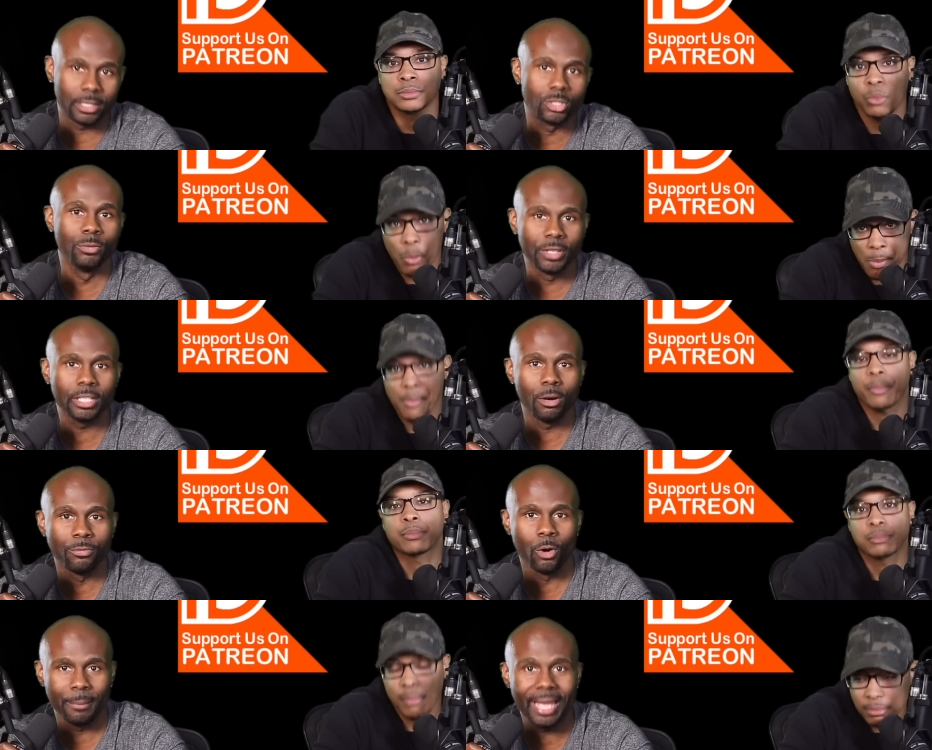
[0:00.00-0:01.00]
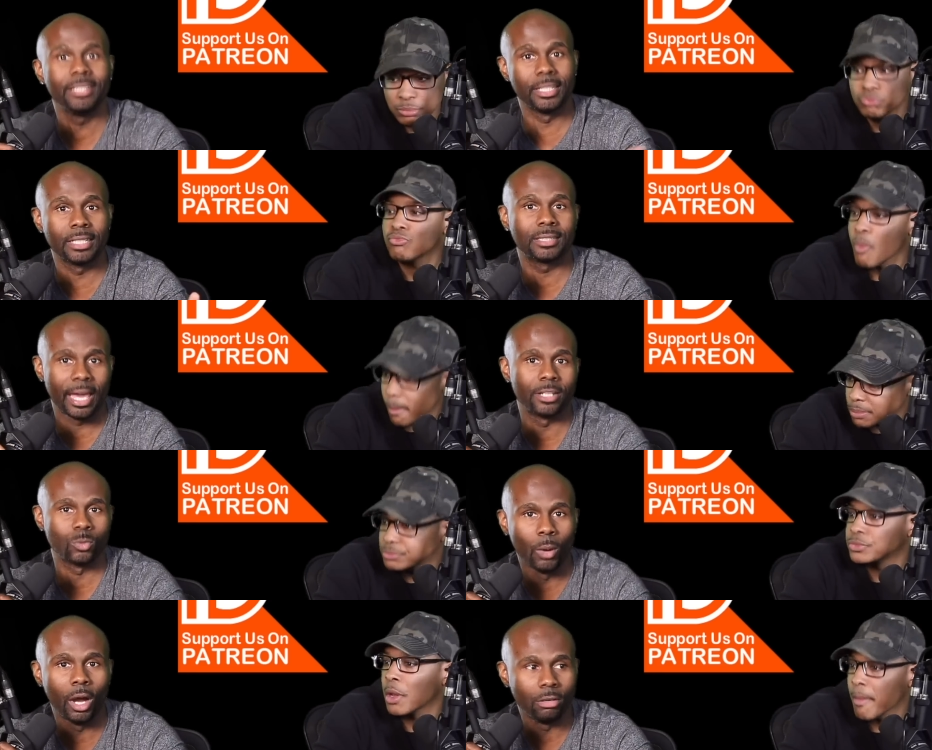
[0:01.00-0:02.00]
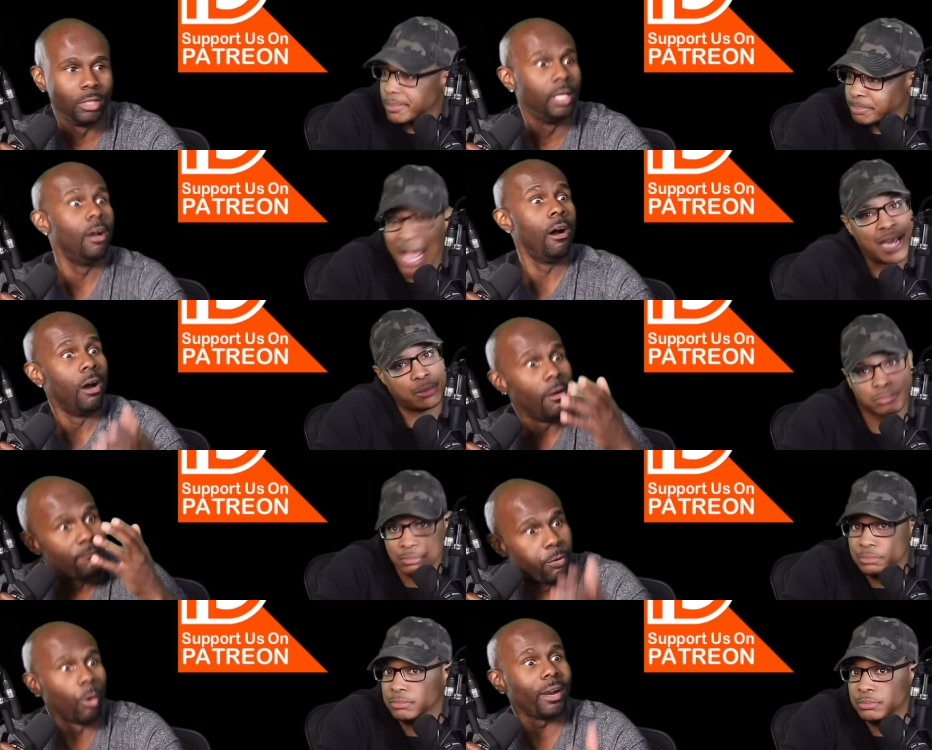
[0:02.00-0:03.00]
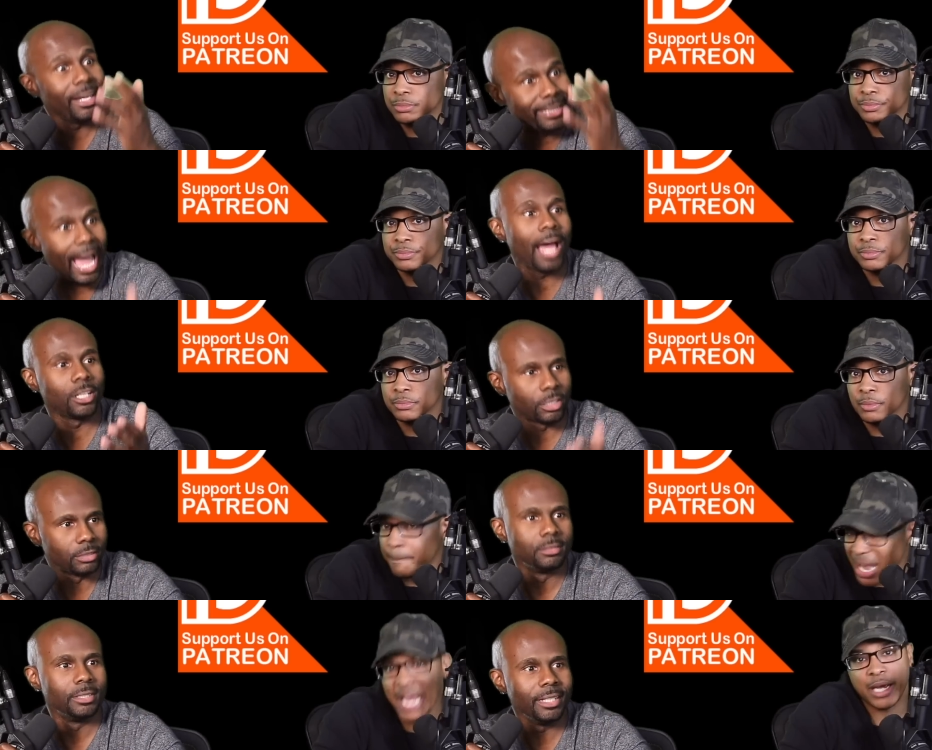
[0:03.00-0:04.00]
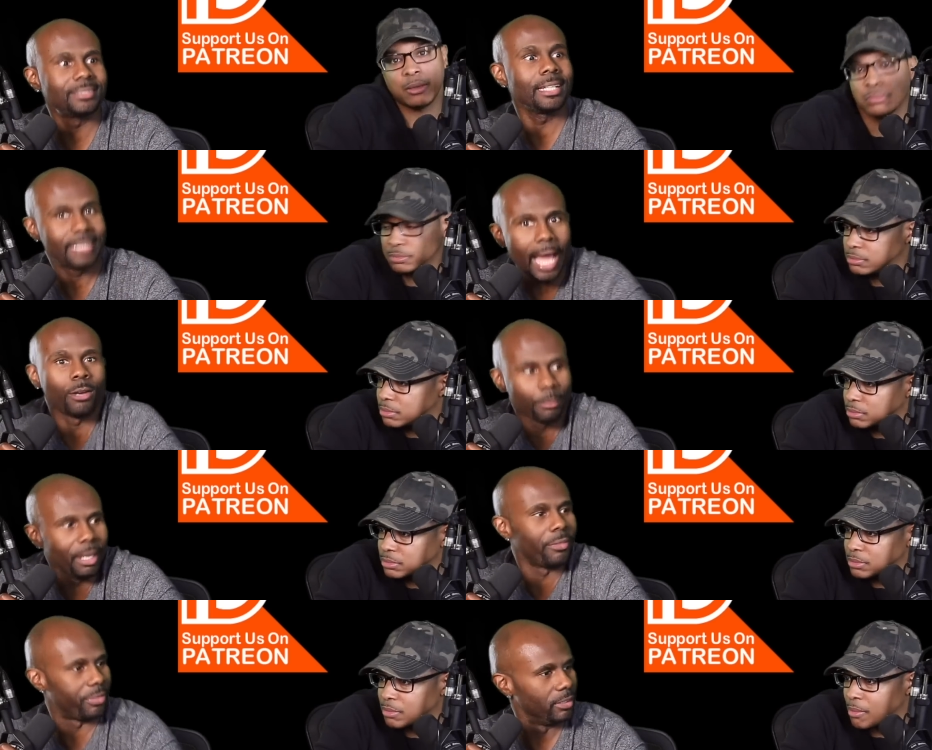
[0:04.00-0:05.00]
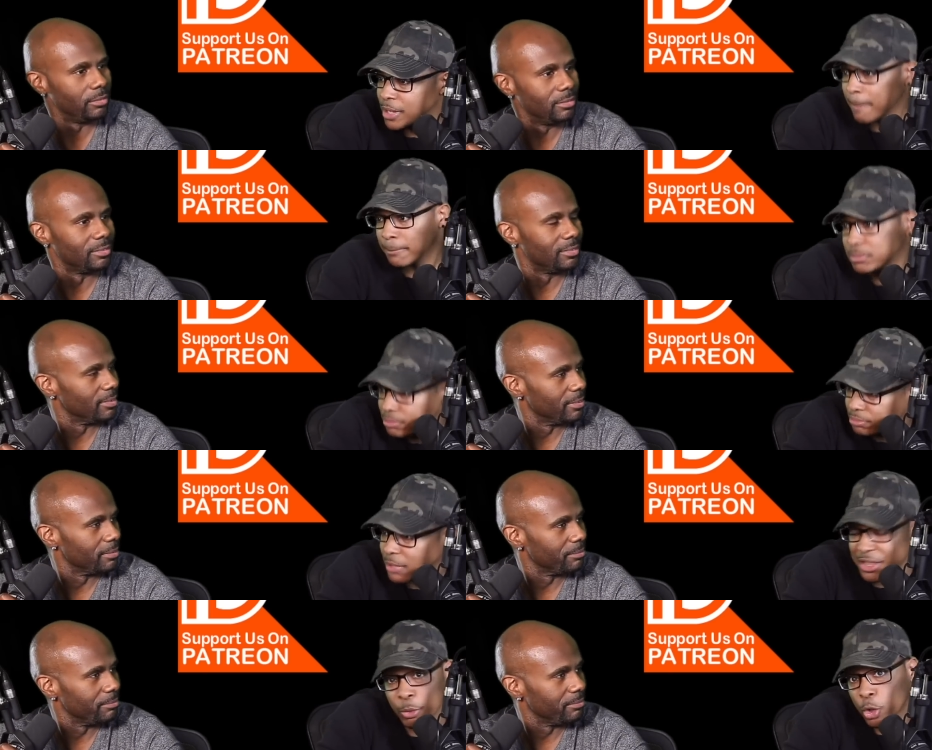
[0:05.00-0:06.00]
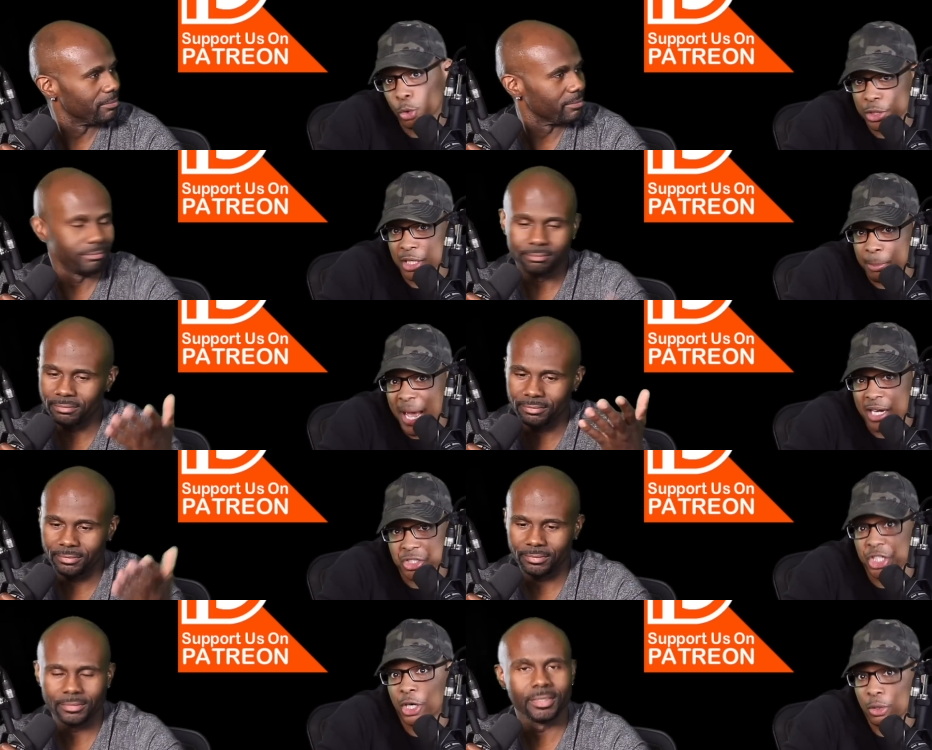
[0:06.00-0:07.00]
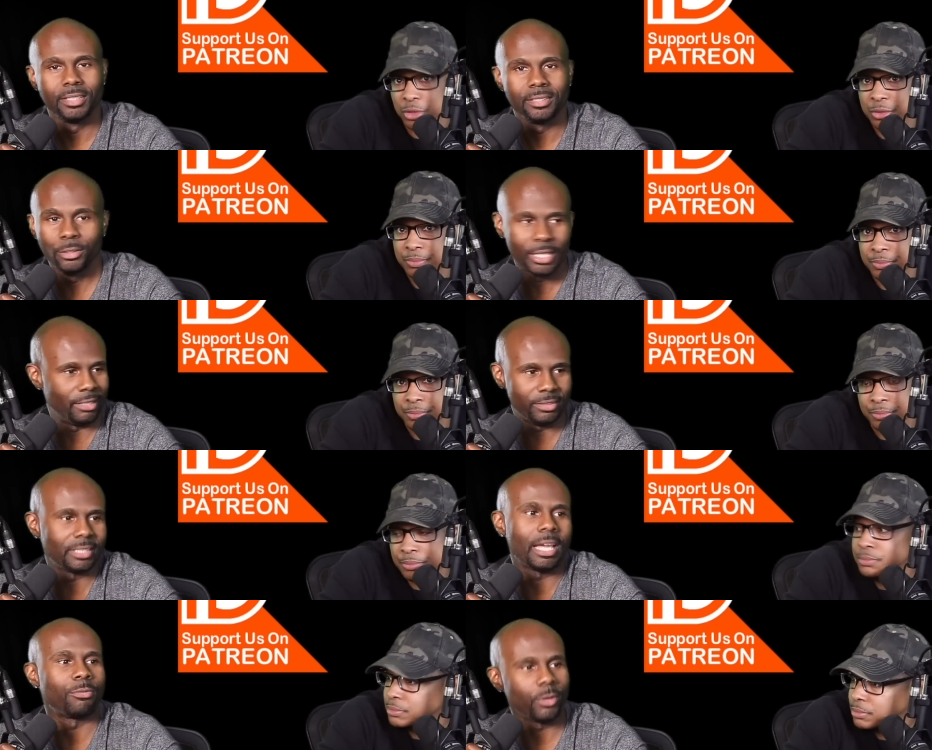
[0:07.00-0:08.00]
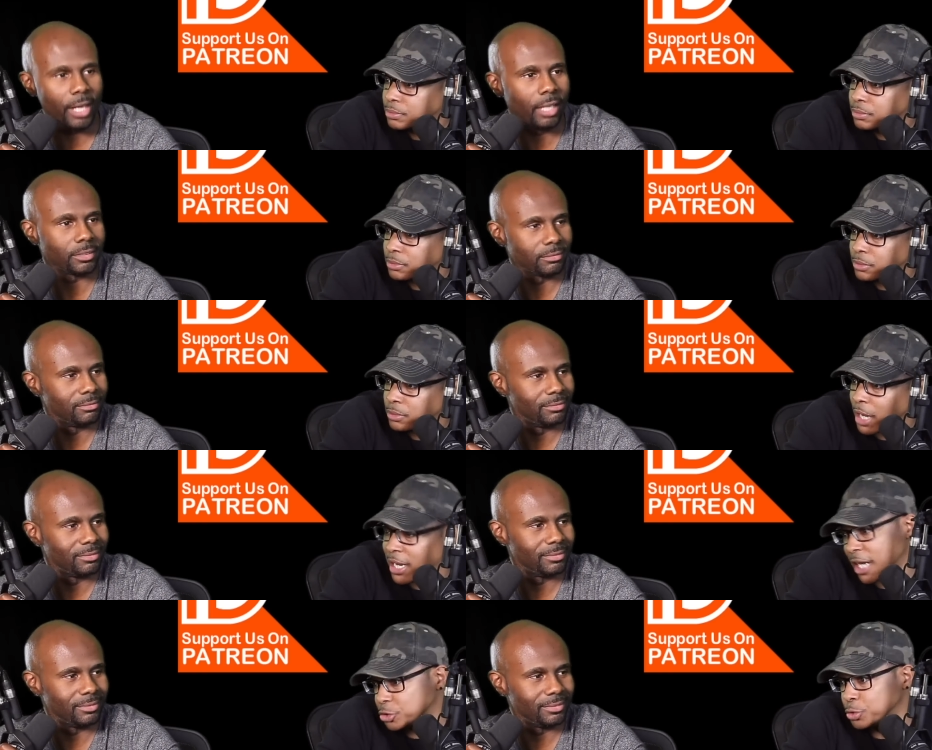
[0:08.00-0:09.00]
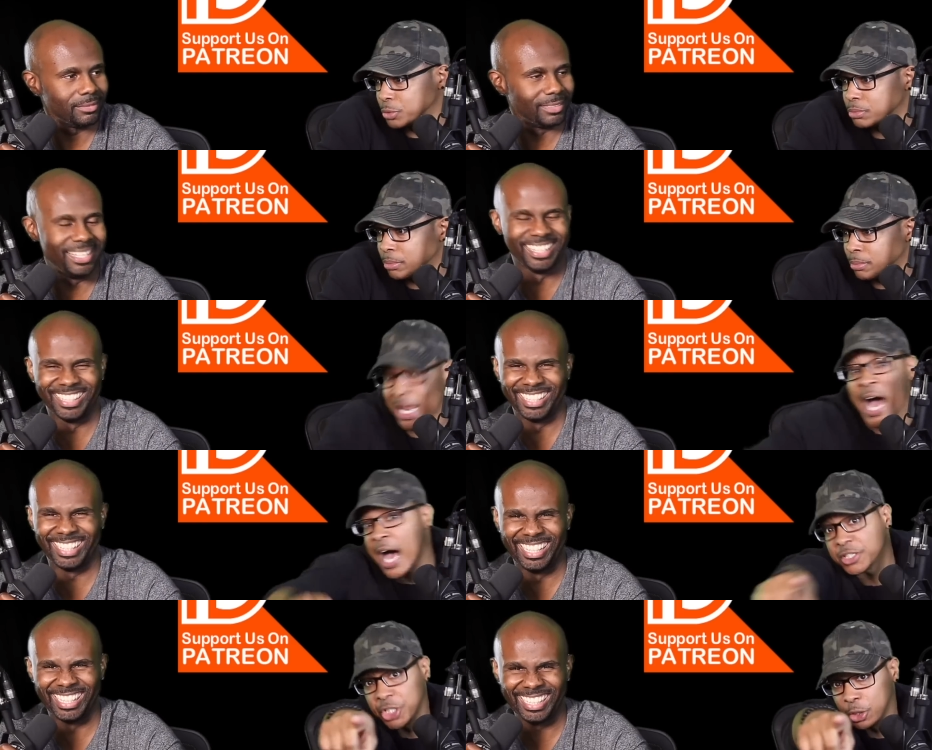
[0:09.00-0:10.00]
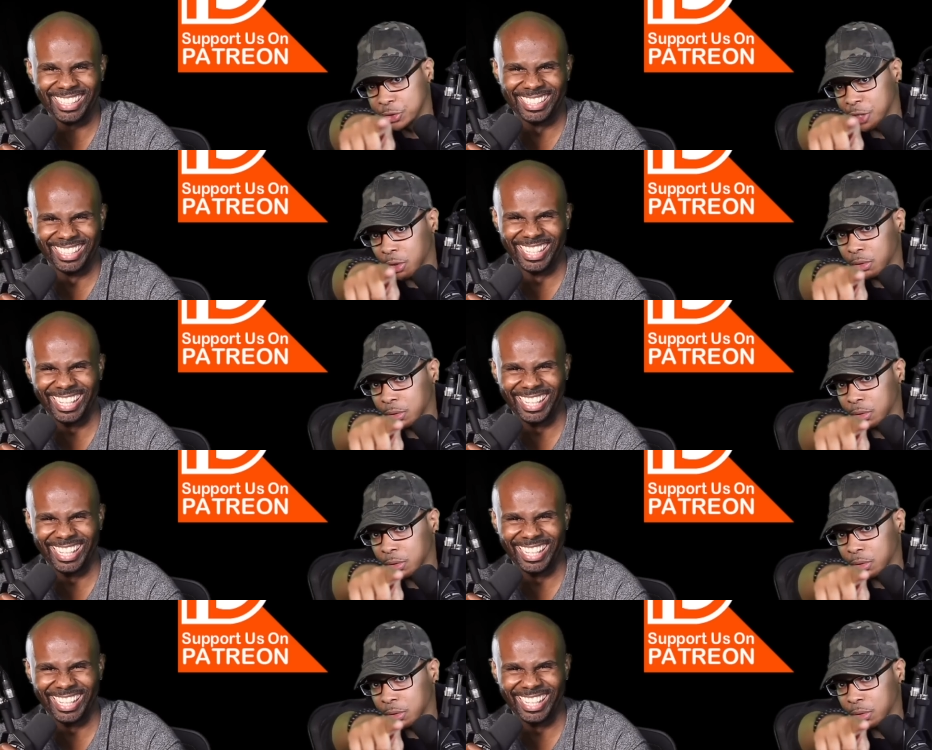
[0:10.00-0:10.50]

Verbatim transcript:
Speaker 1: the two video format, you get that as well. Bam! For a dollar. Bam! It's a dollar a month. Yep. I think we're
Speaker 2: cooler than a bag of Cheetos. You can't even get that for a dollar. Hey, that's true. Not hot Cheetos though.